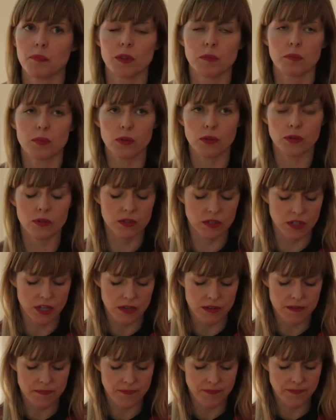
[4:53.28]
they
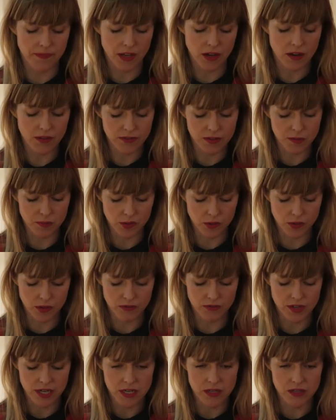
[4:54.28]
offered a
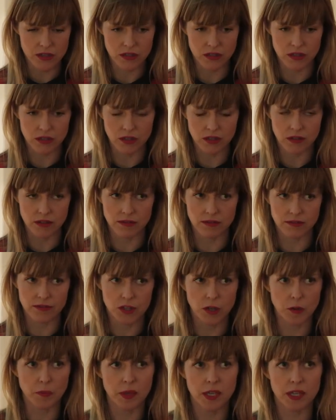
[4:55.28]
broader range of
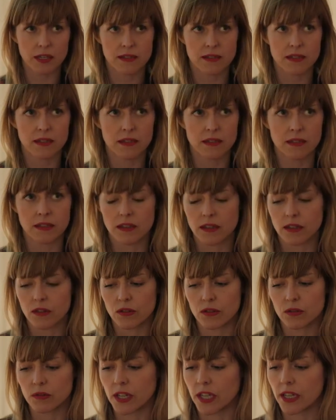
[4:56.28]
topics than the
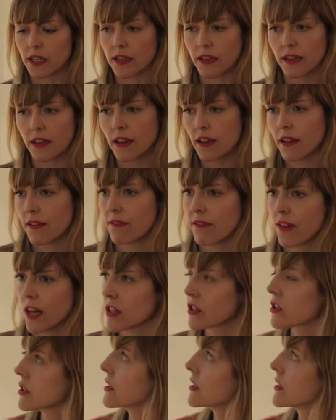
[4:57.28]
usual like
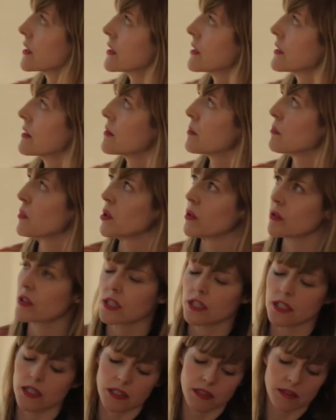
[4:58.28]
fashion,
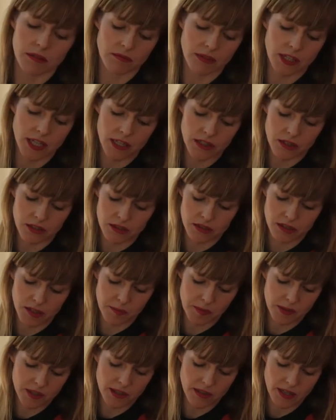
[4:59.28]
beauty,
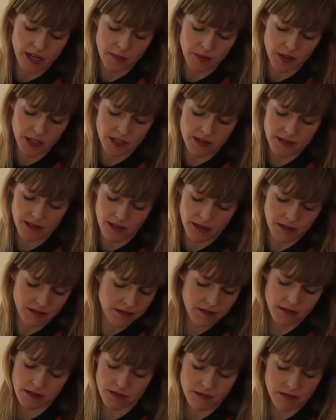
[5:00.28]
relationships, celebrities that
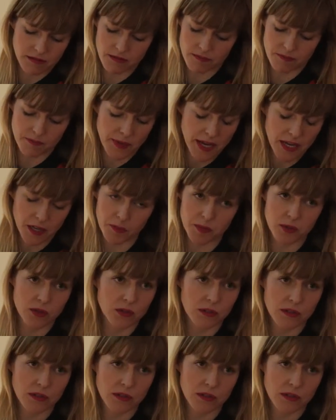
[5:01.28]
the makeup